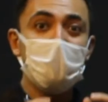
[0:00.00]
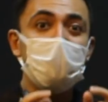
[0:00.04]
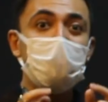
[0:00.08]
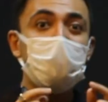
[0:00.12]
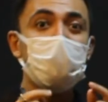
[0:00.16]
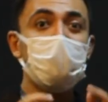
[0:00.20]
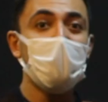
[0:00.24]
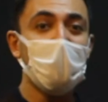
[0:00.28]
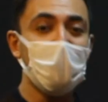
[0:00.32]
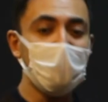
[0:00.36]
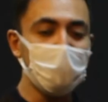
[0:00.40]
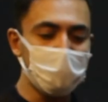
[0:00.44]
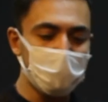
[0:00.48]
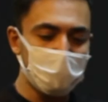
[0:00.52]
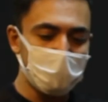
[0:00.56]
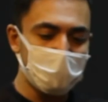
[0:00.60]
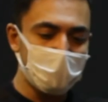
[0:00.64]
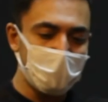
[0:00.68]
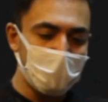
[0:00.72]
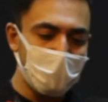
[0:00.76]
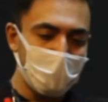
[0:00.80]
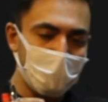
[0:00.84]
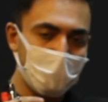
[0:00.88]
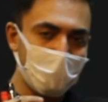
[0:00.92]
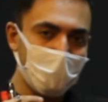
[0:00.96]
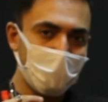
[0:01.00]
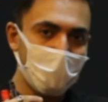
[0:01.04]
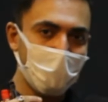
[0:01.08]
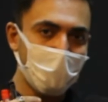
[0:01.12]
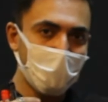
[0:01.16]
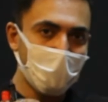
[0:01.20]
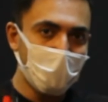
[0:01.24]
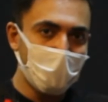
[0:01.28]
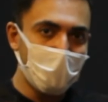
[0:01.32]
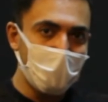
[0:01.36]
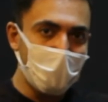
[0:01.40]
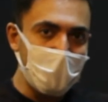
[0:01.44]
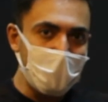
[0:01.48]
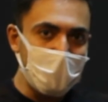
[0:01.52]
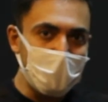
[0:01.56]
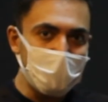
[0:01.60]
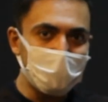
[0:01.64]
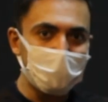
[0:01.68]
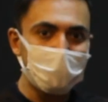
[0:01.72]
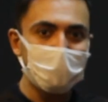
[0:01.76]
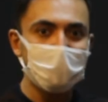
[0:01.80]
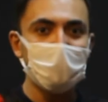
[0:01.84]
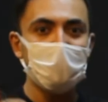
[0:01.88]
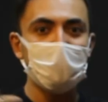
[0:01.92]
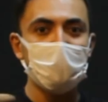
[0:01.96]
just in
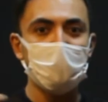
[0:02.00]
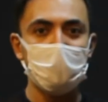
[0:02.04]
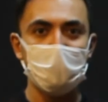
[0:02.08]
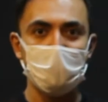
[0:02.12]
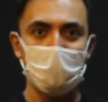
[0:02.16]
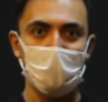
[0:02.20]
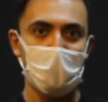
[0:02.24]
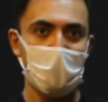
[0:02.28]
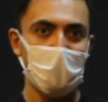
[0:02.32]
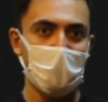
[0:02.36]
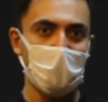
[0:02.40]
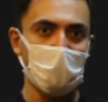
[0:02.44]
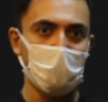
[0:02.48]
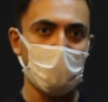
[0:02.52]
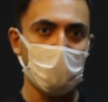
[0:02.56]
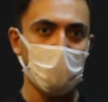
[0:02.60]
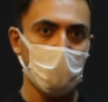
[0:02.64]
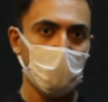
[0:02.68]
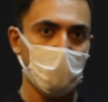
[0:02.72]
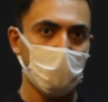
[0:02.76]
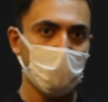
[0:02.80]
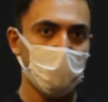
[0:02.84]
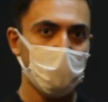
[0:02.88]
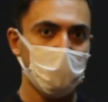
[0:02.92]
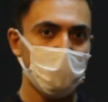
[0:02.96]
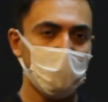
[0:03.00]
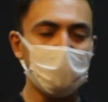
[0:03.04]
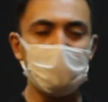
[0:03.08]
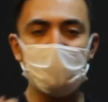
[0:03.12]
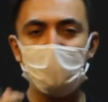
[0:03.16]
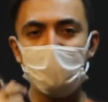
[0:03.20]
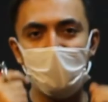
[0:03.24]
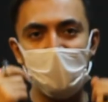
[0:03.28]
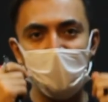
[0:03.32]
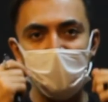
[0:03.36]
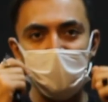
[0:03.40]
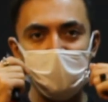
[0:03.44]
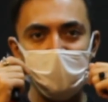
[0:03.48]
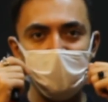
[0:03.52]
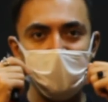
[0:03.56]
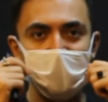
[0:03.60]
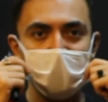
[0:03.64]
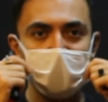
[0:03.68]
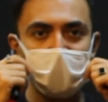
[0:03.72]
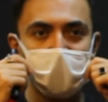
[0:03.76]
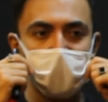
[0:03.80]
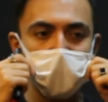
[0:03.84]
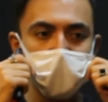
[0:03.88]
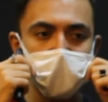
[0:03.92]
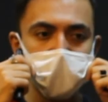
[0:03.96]
recent time. Just imagine
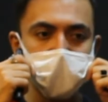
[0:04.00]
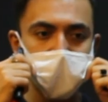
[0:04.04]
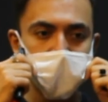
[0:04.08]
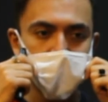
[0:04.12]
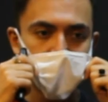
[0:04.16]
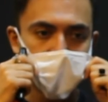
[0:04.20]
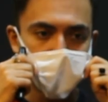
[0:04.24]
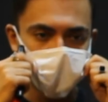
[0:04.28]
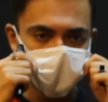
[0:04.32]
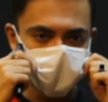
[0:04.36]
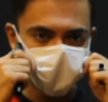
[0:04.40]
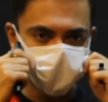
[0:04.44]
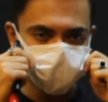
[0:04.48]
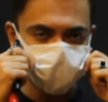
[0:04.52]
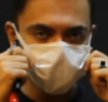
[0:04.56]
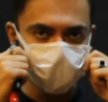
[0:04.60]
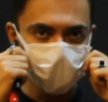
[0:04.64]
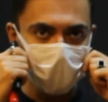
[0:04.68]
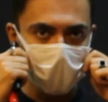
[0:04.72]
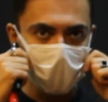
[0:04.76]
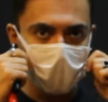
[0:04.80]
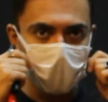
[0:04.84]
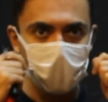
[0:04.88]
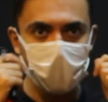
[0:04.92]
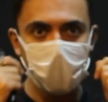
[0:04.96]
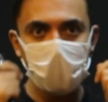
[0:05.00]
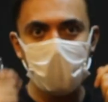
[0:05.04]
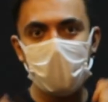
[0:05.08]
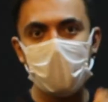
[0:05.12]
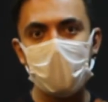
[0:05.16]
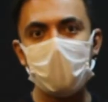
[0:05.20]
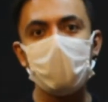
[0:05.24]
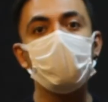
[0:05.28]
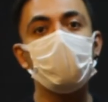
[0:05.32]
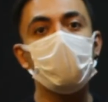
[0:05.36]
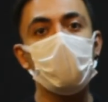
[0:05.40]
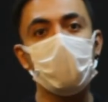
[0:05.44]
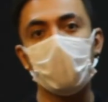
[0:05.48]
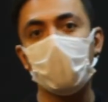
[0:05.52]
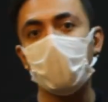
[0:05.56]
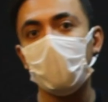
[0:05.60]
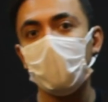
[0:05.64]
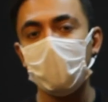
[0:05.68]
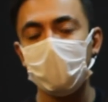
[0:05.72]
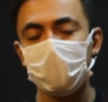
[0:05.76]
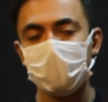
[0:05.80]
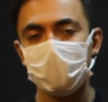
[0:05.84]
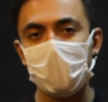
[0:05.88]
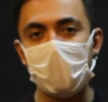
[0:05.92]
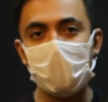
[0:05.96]
that, for example, 2 or 3 minutes before
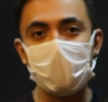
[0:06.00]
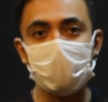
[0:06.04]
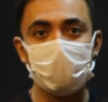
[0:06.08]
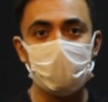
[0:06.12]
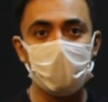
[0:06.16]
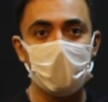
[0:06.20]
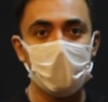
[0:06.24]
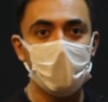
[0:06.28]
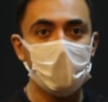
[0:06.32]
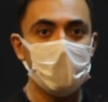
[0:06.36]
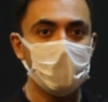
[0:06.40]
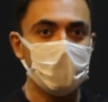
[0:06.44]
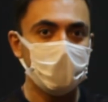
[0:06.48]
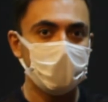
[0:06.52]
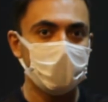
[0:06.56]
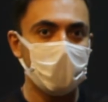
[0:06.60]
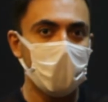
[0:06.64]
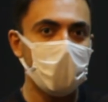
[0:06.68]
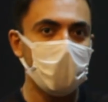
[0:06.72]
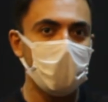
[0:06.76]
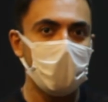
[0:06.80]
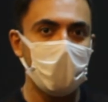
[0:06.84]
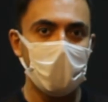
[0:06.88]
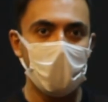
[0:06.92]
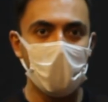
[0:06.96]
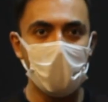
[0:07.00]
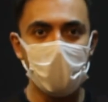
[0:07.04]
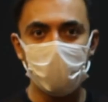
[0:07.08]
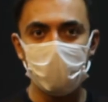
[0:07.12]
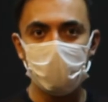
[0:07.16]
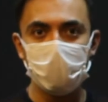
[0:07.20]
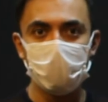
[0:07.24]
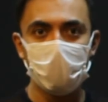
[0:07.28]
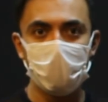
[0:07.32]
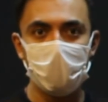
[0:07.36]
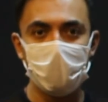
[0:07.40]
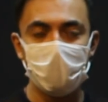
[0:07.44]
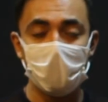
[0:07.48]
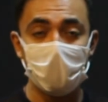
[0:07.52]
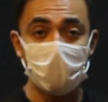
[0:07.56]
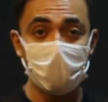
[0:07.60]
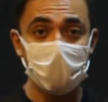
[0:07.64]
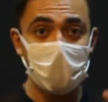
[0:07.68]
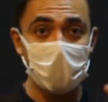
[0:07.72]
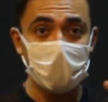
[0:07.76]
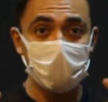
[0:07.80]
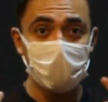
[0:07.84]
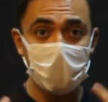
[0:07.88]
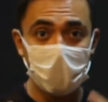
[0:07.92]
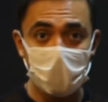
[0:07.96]
the class, something happened to me that
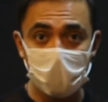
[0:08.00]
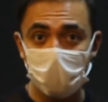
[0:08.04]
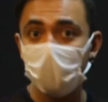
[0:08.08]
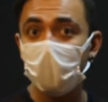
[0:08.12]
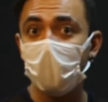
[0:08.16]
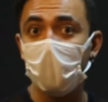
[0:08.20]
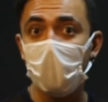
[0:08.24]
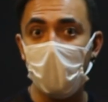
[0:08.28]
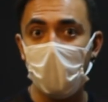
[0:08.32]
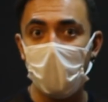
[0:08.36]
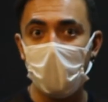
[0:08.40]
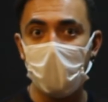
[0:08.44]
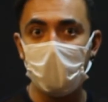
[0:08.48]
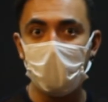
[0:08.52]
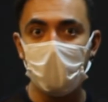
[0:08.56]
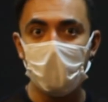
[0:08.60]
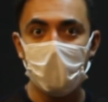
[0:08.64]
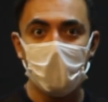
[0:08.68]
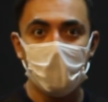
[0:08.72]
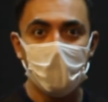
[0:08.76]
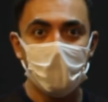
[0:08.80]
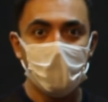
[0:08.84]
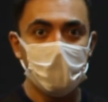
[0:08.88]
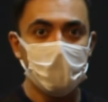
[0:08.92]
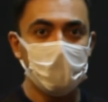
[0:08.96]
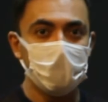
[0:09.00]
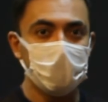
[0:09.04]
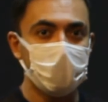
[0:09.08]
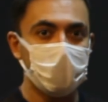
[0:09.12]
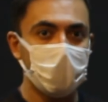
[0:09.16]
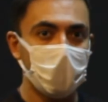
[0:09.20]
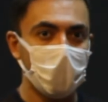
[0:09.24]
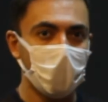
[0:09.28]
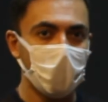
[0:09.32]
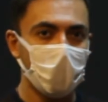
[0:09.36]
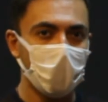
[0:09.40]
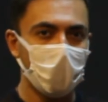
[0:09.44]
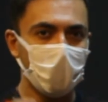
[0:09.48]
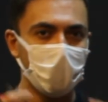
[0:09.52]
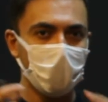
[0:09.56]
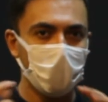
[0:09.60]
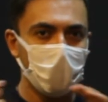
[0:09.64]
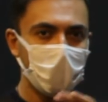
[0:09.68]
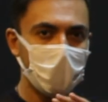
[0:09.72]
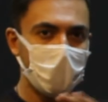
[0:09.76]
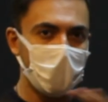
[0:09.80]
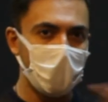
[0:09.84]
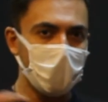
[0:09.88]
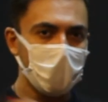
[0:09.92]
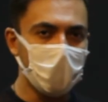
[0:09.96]
made me cry. So
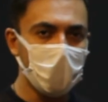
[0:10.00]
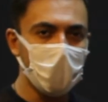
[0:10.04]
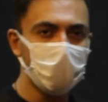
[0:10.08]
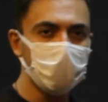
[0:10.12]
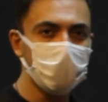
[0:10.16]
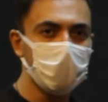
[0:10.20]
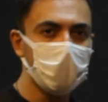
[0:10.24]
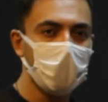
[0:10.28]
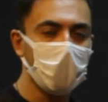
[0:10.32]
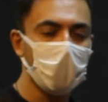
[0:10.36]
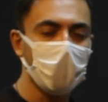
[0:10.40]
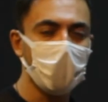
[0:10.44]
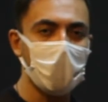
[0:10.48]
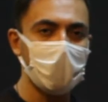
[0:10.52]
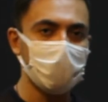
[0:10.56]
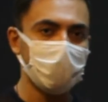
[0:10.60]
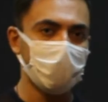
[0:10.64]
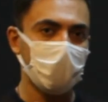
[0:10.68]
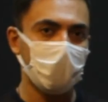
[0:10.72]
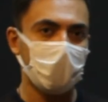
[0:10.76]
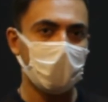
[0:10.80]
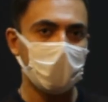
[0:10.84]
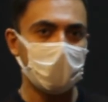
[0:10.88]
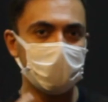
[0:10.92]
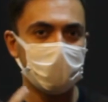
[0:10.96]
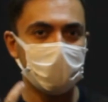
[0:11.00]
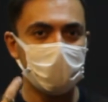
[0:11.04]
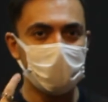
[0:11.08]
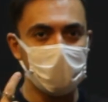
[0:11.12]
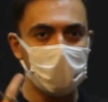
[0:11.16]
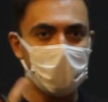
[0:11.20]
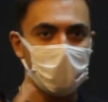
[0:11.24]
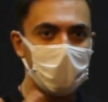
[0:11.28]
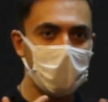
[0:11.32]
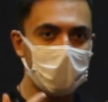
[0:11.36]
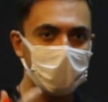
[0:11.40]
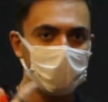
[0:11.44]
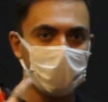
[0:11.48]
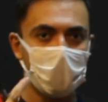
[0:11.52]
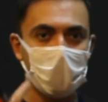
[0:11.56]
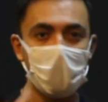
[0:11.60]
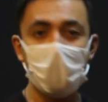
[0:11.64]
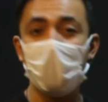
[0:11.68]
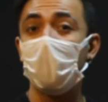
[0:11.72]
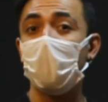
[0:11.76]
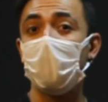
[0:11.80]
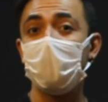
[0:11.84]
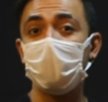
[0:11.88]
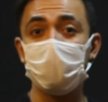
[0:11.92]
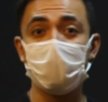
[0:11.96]
when I come to the class, you can see that my
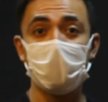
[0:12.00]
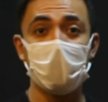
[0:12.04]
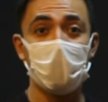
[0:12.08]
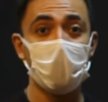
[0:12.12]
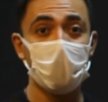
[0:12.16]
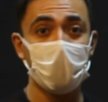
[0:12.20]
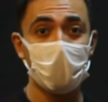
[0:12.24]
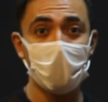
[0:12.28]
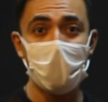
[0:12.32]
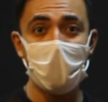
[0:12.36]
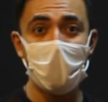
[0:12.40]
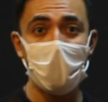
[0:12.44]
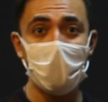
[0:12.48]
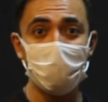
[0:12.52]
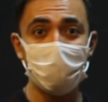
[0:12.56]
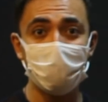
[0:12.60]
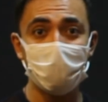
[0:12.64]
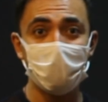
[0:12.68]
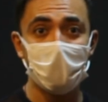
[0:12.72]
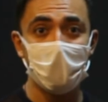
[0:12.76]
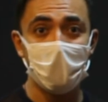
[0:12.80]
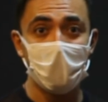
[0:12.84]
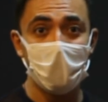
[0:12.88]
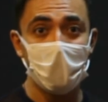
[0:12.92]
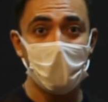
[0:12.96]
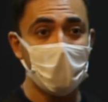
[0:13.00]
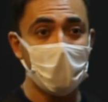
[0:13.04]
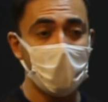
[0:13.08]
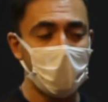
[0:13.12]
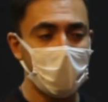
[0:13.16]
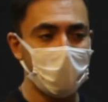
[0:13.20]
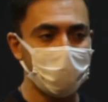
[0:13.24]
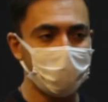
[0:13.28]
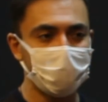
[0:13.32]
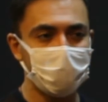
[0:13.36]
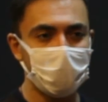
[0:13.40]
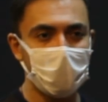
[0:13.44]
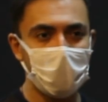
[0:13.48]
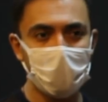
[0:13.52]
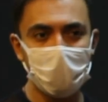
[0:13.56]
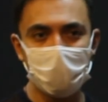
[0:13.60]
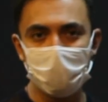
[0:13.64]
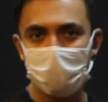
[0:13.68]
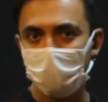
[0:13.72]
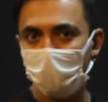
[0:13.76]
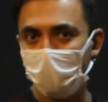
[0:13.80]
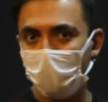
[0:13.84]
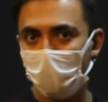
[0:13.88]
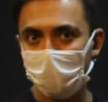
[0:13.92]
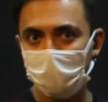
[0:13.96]
eyes are red and
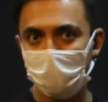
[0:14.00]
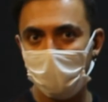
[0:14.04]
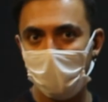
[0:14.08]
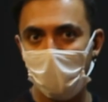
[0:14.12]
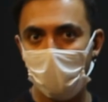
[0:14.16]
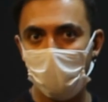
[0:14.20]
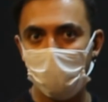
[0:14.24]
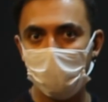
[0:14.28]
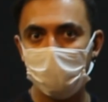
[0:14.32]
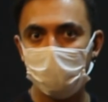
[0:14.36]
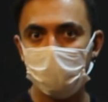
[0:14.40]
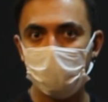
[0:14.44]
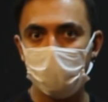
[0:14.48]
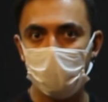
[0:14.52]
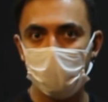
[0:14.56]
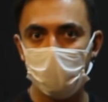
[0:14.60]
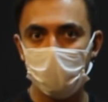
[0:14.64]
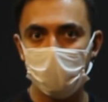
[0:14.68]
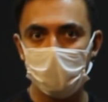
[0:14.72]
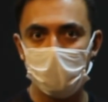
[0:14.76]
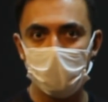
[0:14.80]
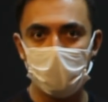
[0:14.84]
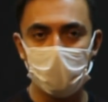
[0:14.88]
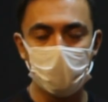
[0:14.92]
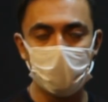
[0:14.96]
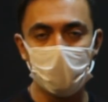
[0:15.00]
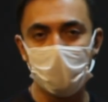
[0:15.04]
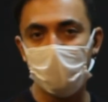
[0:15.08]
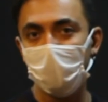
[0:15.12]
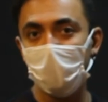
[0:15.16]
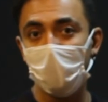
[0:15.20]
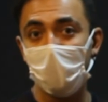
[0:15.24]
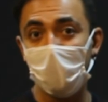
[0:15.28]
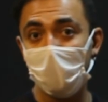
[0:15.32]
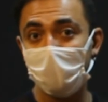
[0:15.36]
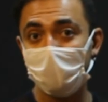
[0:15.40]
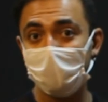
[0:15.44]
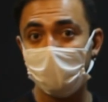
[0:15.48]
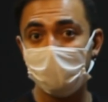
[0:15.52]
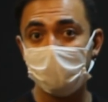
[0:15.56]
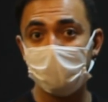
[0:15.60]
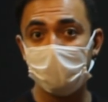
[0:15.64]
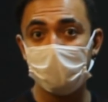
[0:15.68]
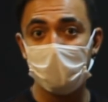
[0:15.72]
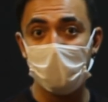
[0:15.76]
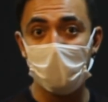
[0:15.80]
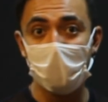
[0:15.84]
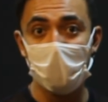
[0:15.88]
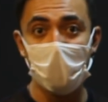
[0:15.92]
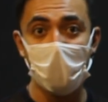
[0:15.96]
said, what happened to you, teacher? I can
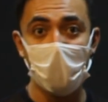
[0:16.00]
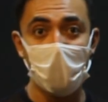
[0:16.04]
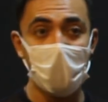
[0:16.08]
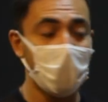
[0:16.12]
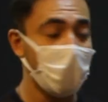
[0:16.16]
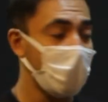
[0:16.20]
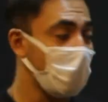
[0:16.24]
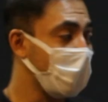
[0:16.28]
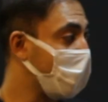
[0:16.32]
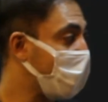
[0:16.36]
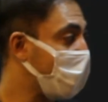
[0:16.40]
say, I